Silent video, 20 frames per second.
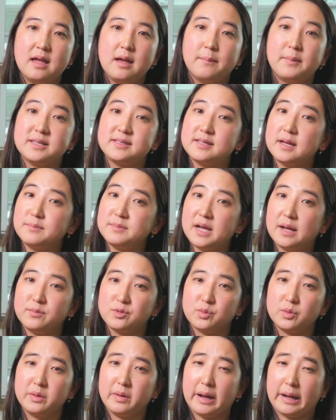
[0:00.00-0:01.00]
but sometimes
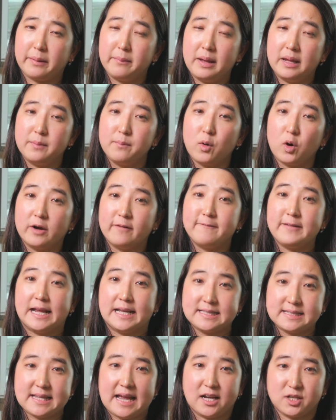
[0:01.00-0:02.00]
we recommend more
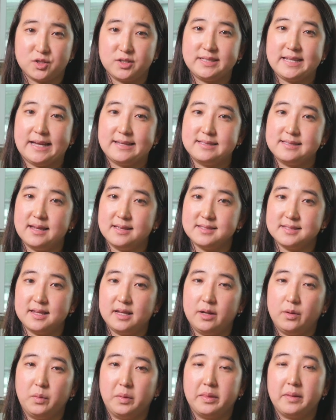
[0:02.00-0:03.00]
advanced exercise
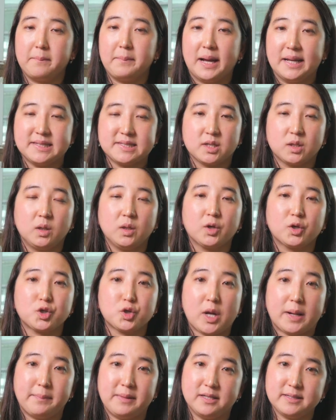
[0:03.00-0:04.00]
testing with a bicycle or
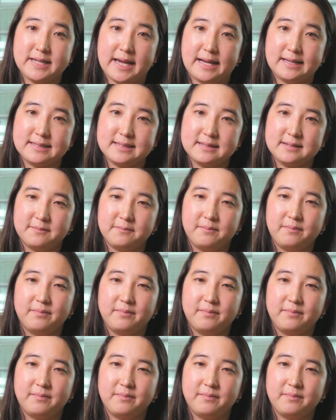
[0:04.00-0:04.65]
treadmill test.